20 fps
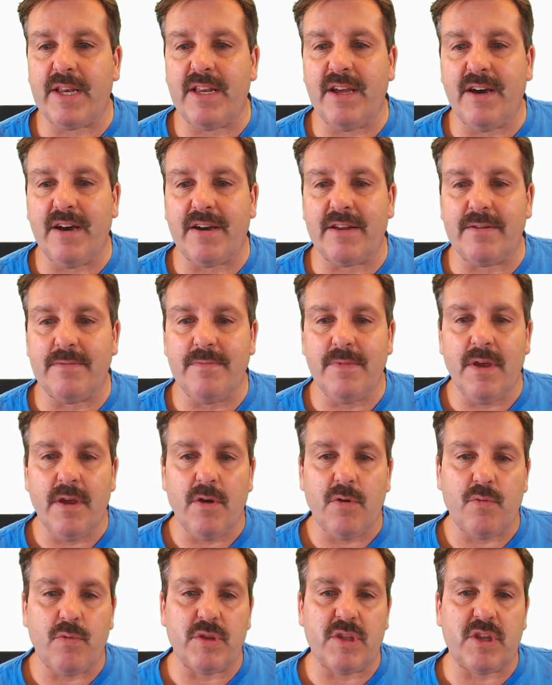done
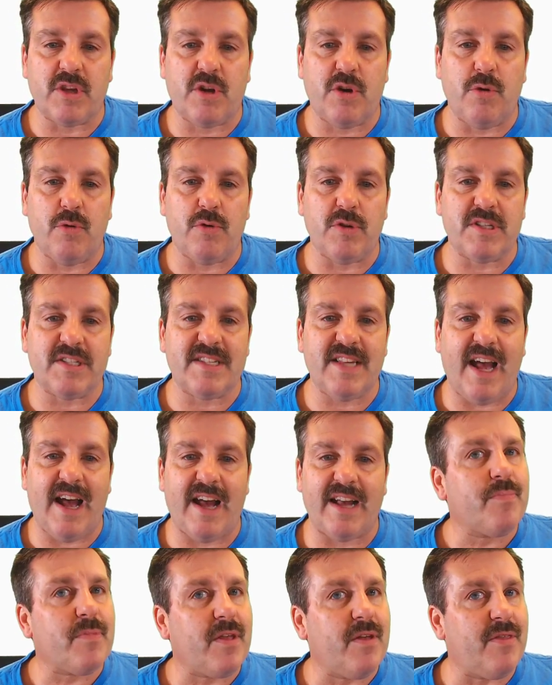with the cool
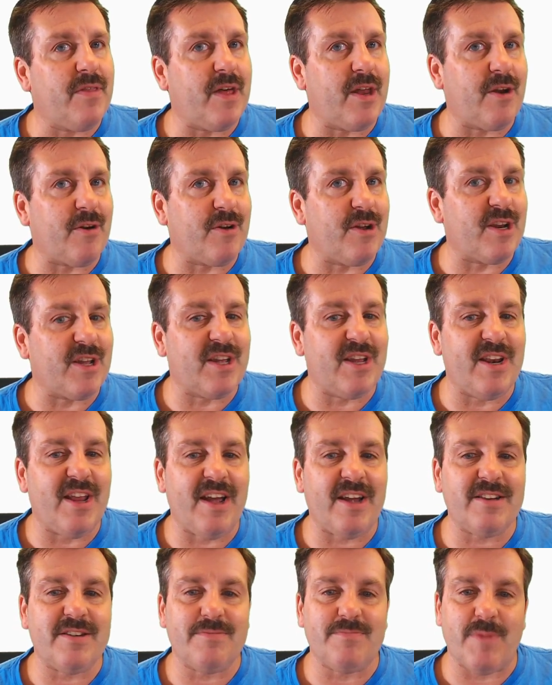side that are going to
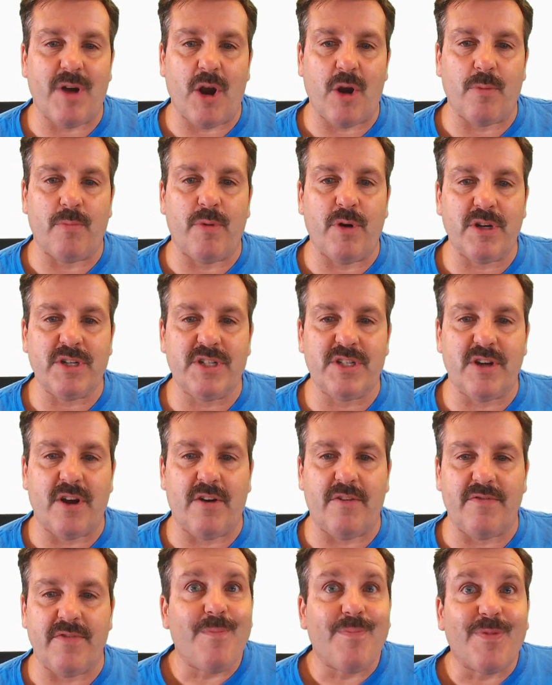connect our
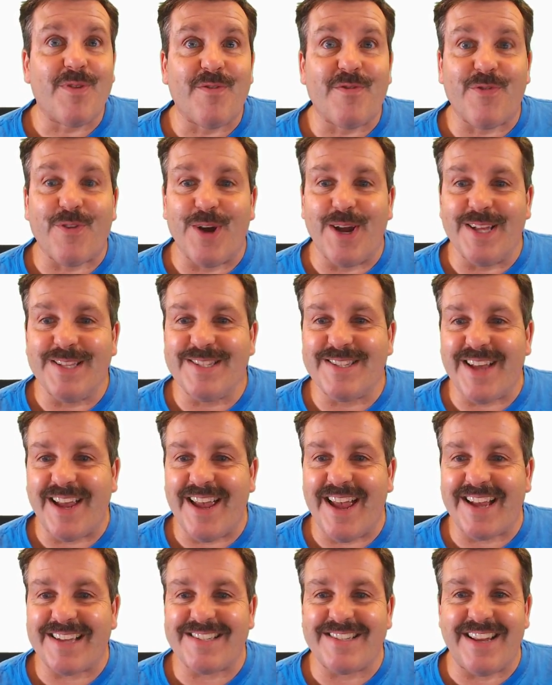bookshelf. Friends, I
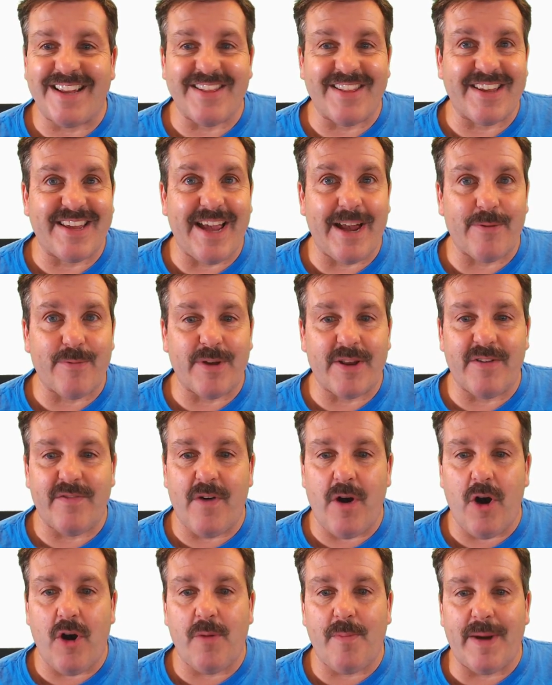accidentally got rid of
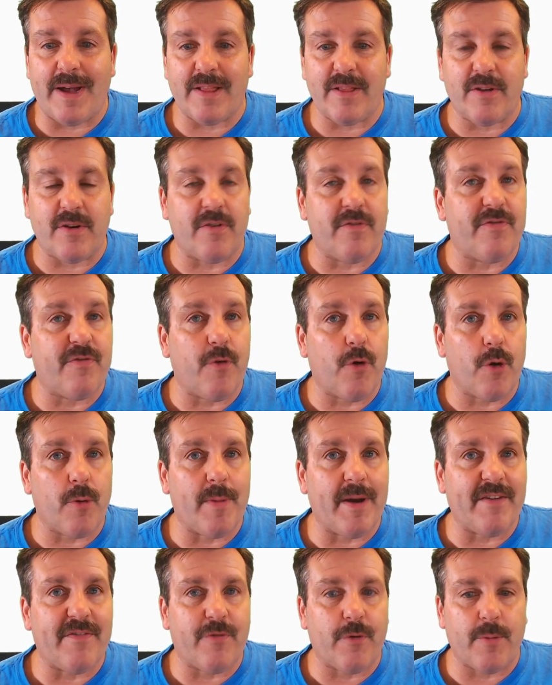all my little
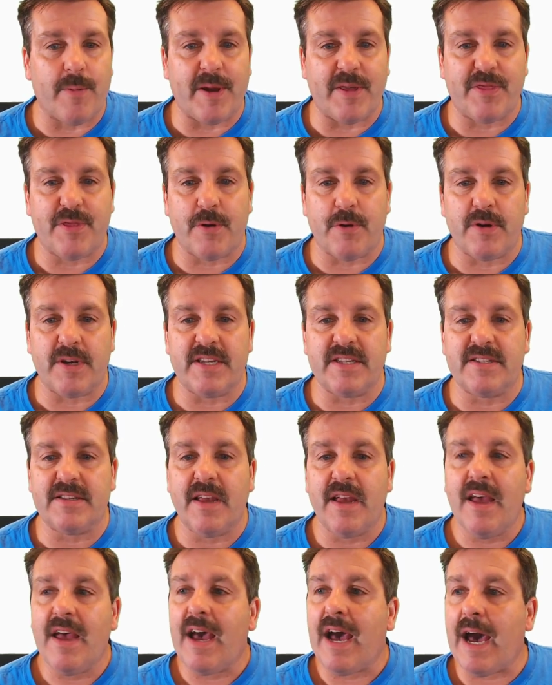4x4x30s.
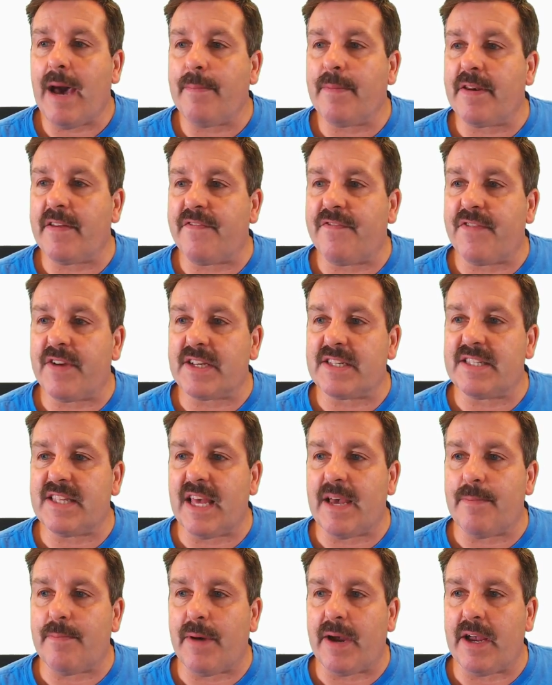I'm going to fix
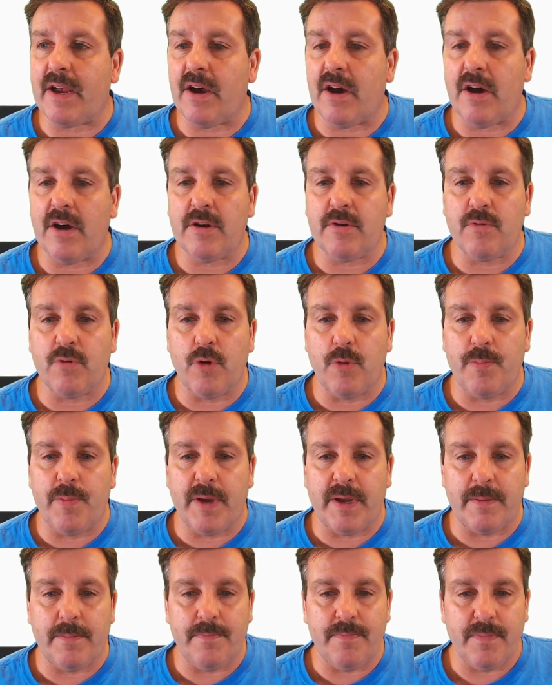that by
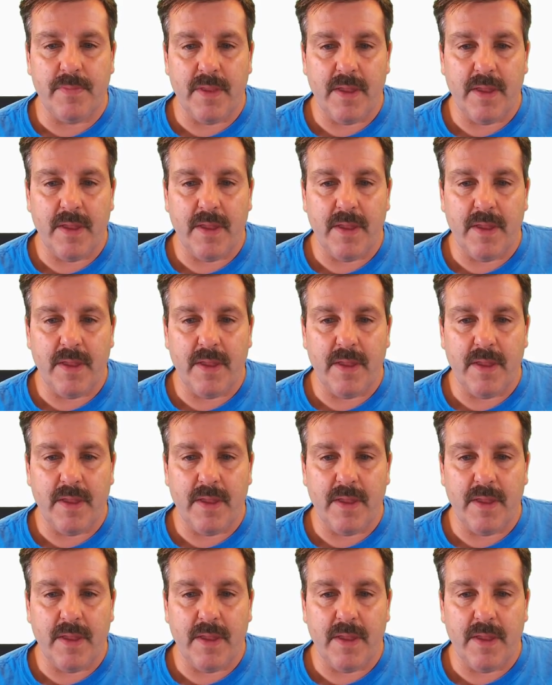ungrouping.